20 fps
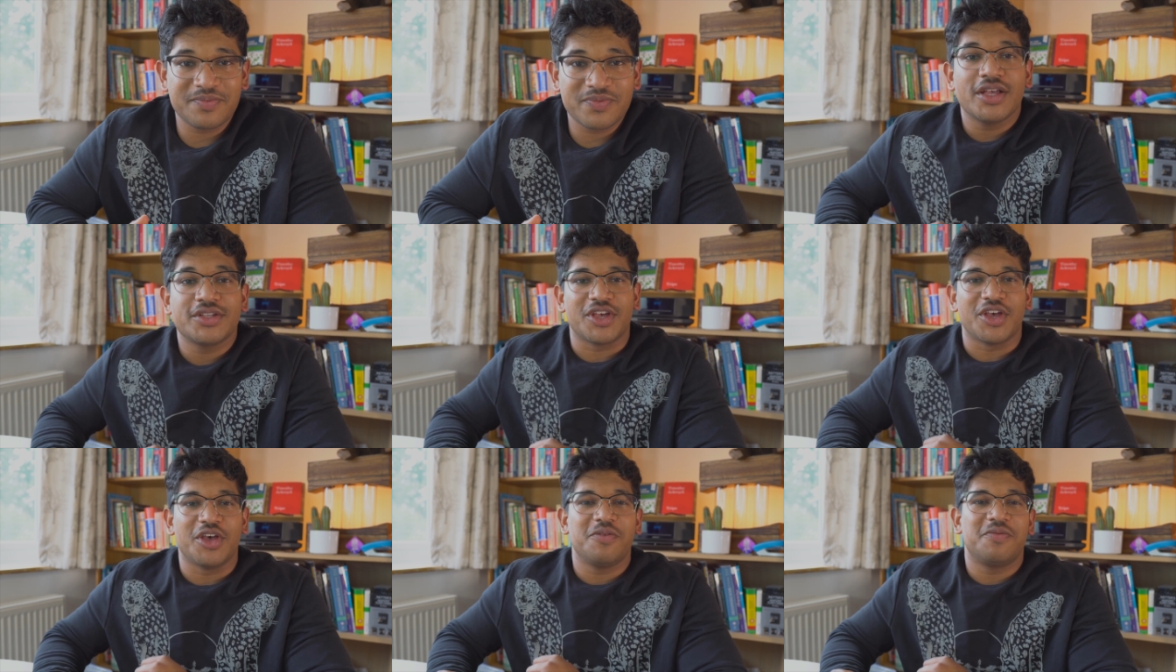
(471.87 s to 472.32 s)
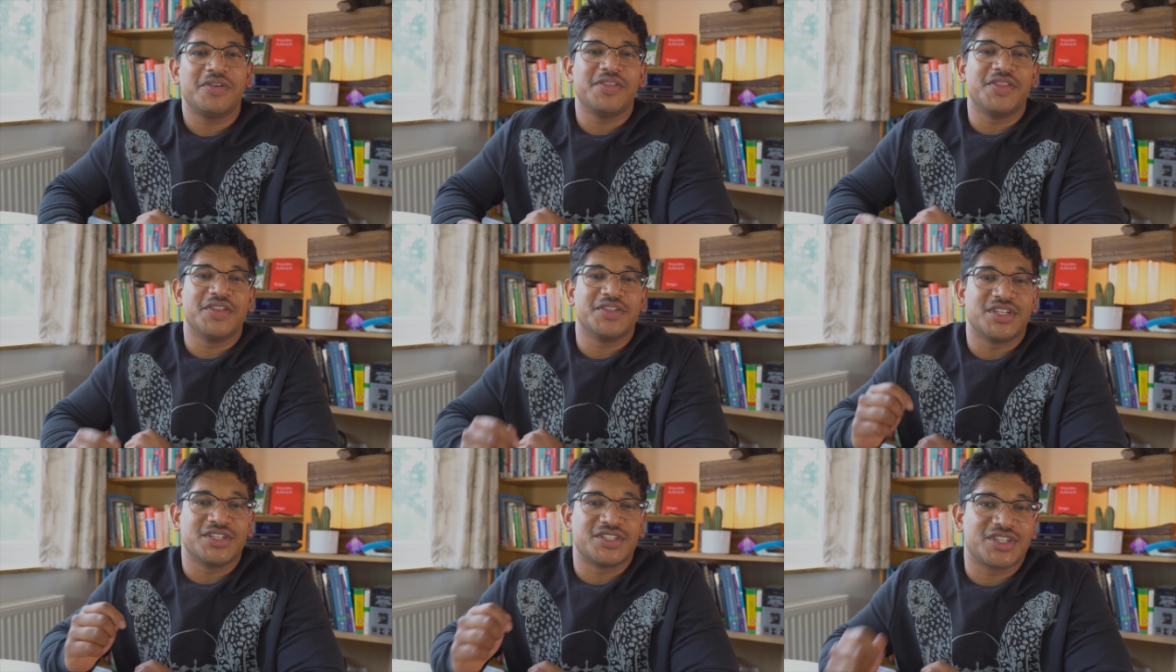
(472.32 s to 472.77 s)
So hopefully
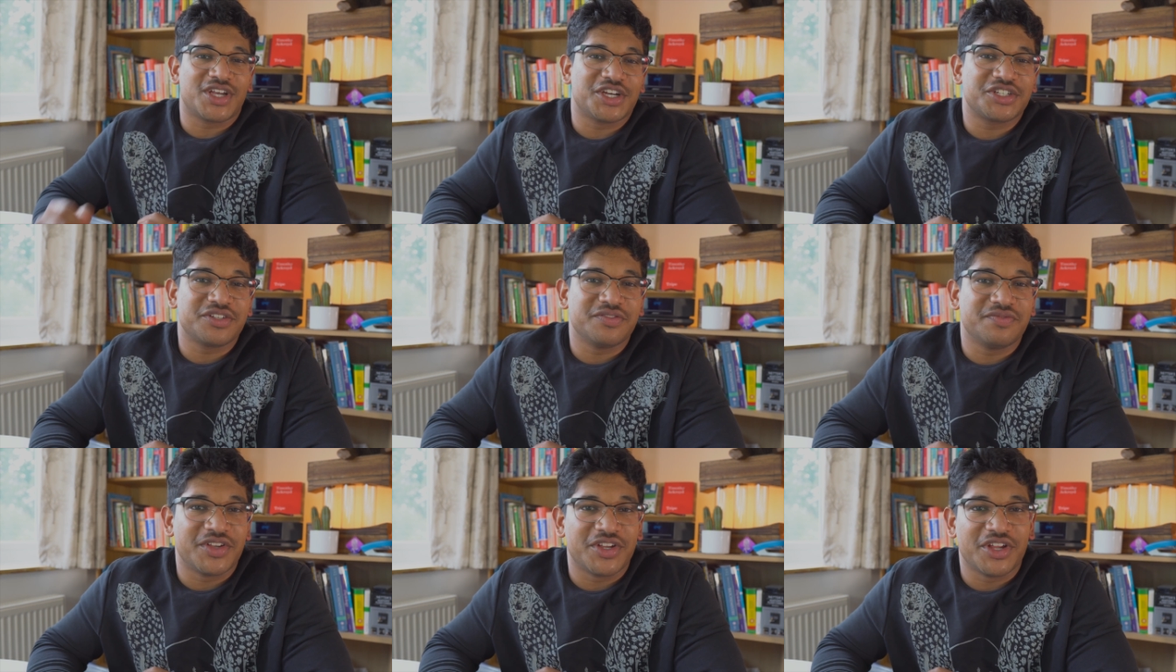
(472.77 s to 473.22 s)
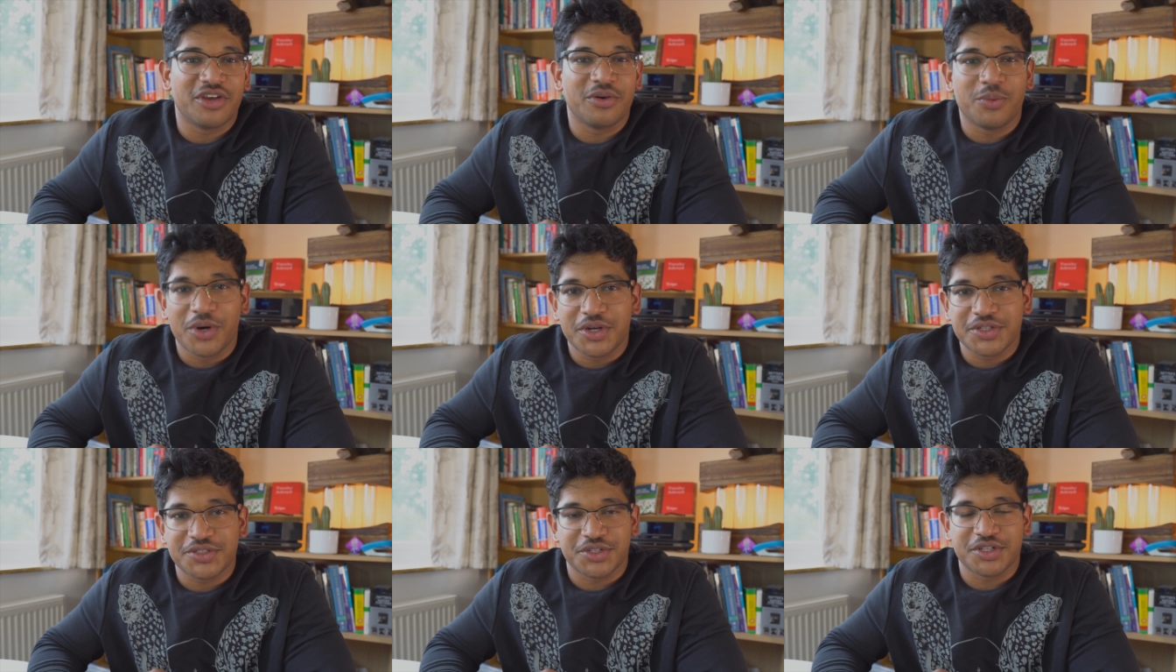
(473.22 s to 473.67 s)
this discussion video
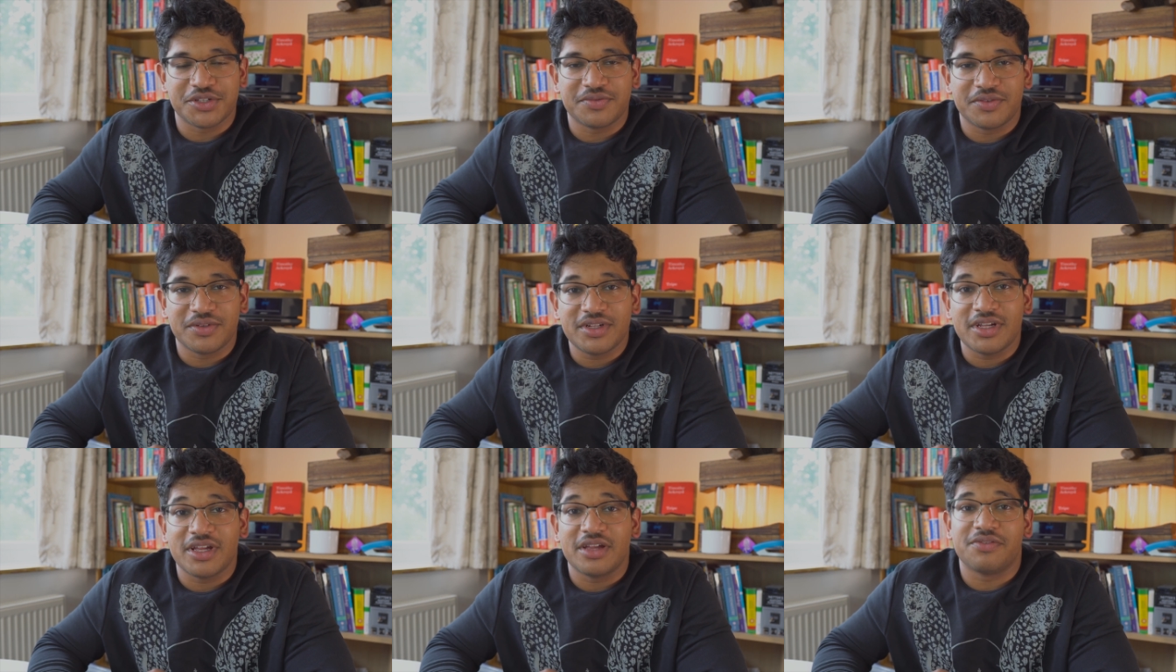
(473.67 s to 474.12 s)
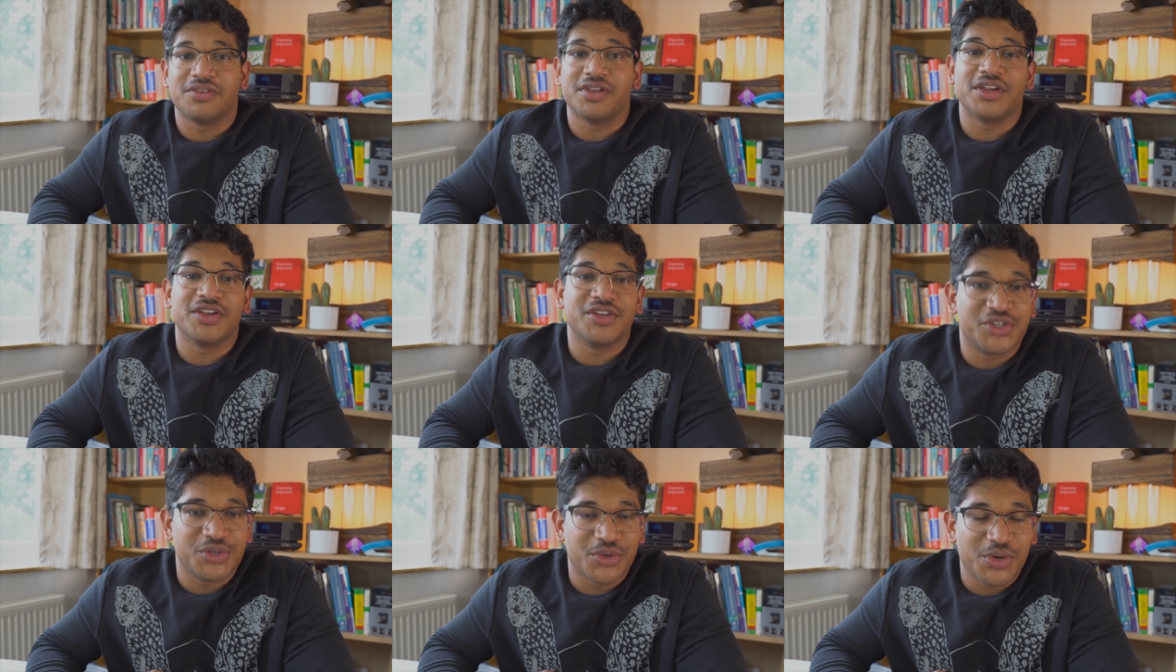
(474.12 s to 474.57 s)
was useful. If you
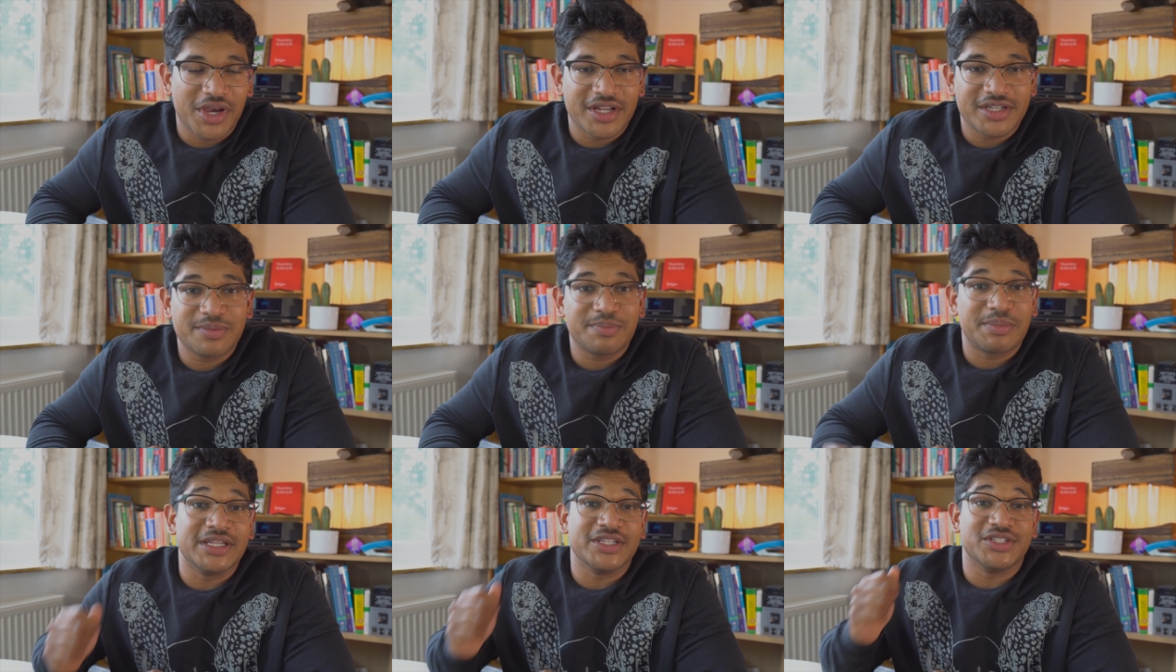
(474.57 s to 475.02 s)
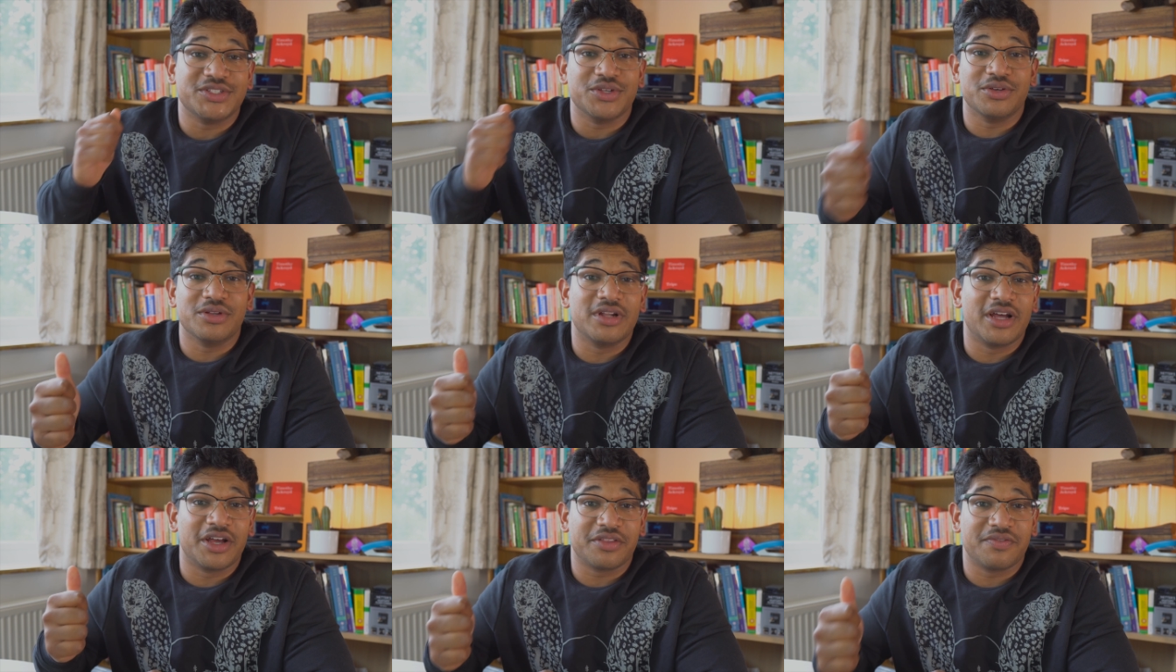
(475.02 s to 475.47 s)
did enjoy it, please
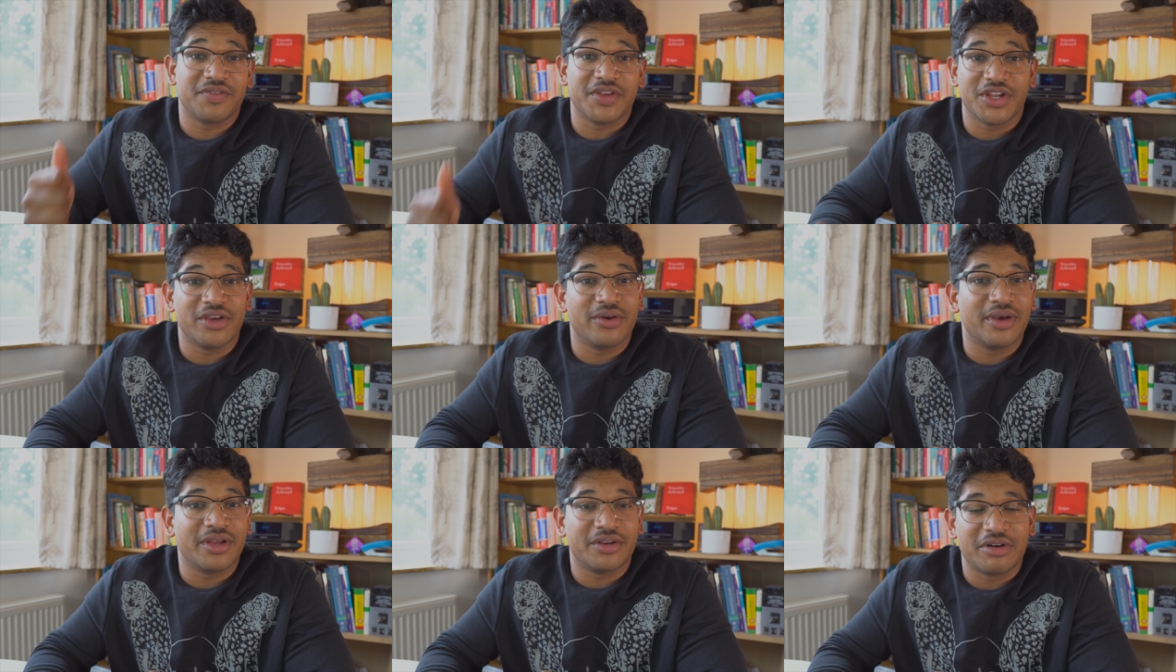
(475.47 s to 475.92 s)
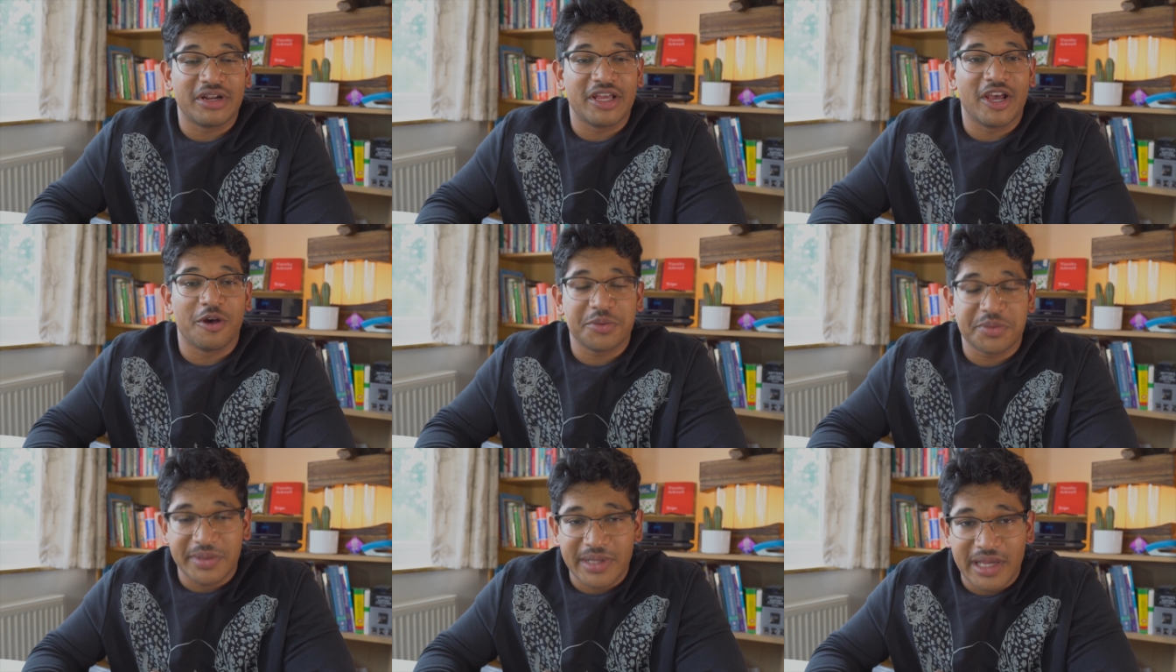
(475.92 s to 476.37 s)
do like the video, it really
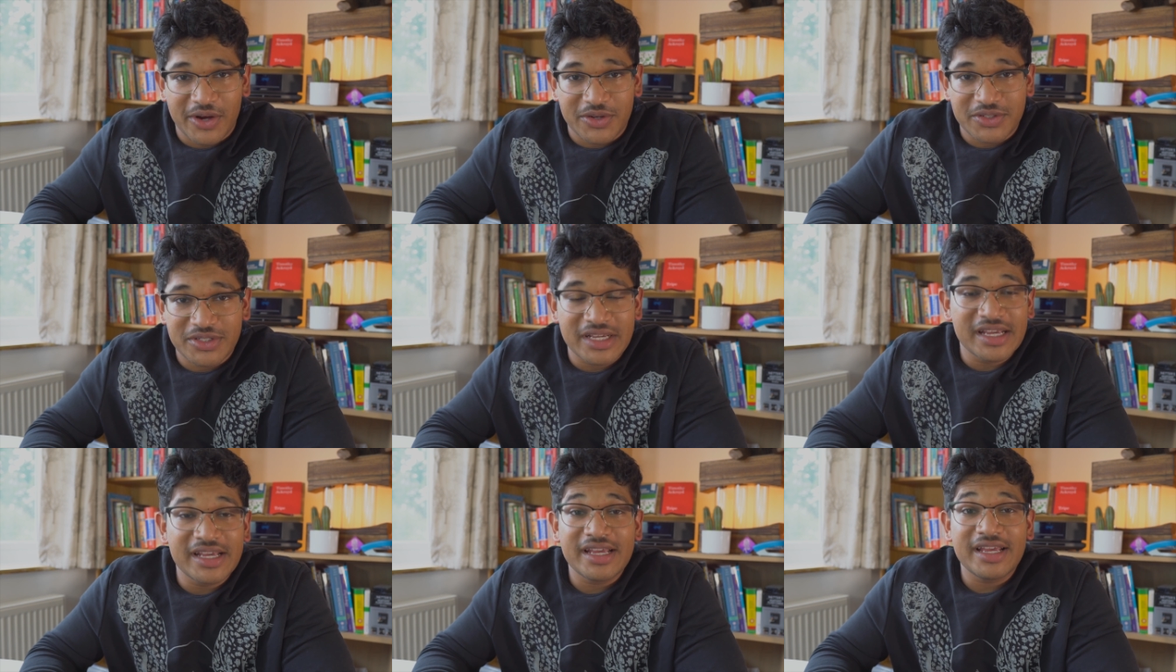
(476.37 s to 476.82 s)
helps me out.